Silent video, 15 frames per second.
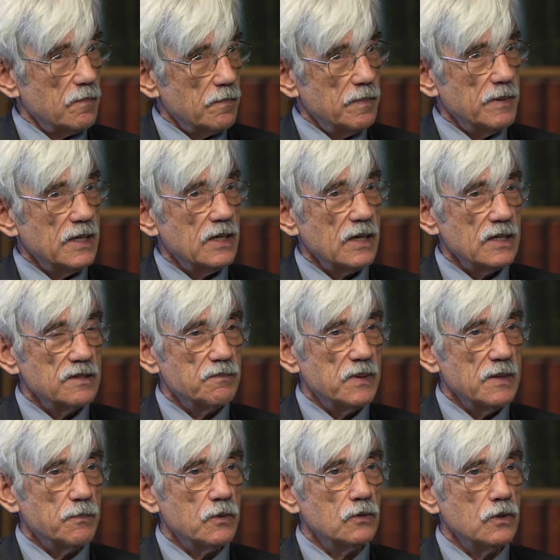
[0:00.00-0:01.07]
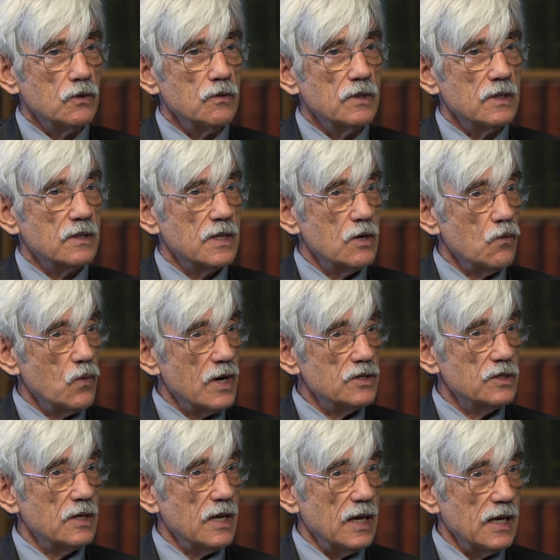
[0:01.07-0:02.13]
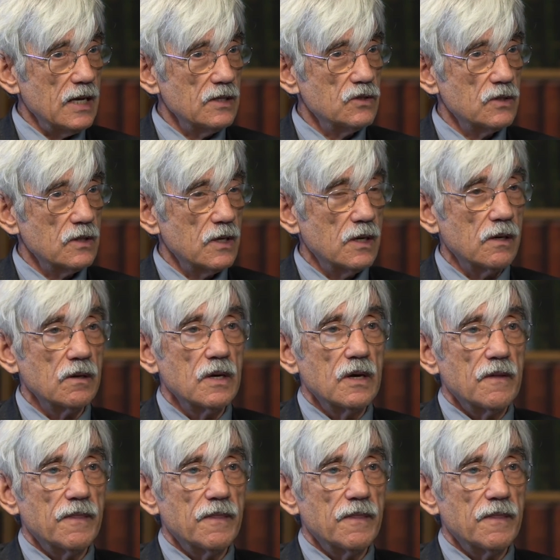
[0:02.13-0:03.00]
because people knew that there was an answer there